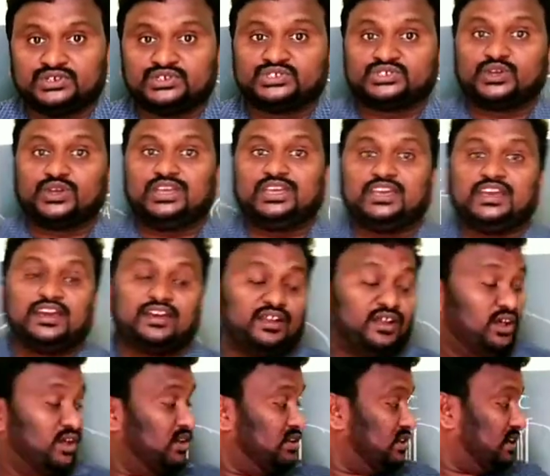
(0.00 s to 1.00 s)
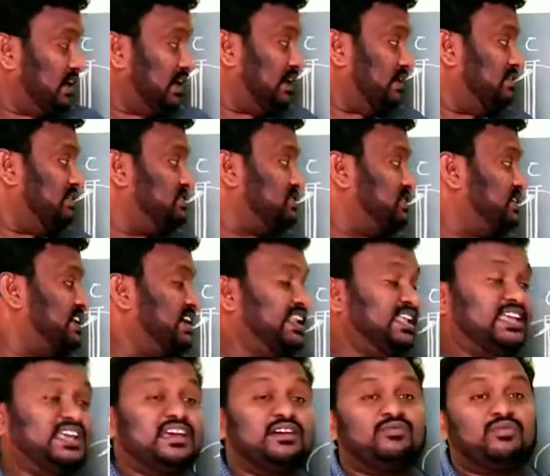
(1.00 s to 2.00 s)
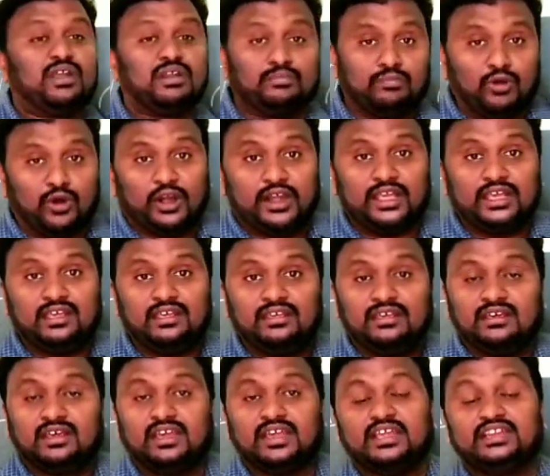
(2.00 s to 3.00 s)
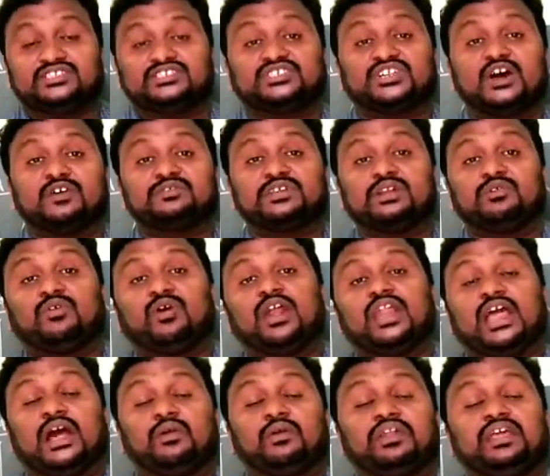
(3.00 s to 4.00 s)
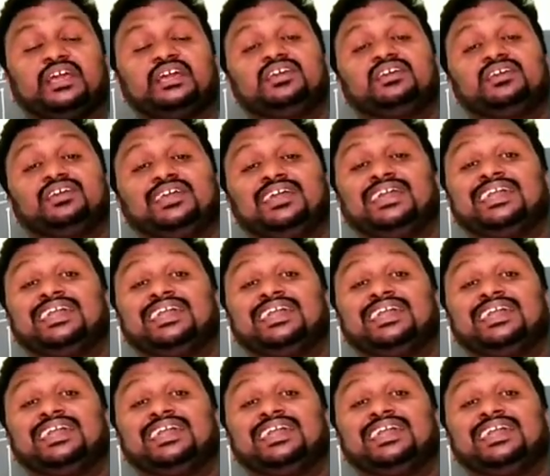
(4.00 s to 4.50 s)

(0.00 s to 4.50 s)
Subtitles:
So here I was taking here one body, instead of that what you have to take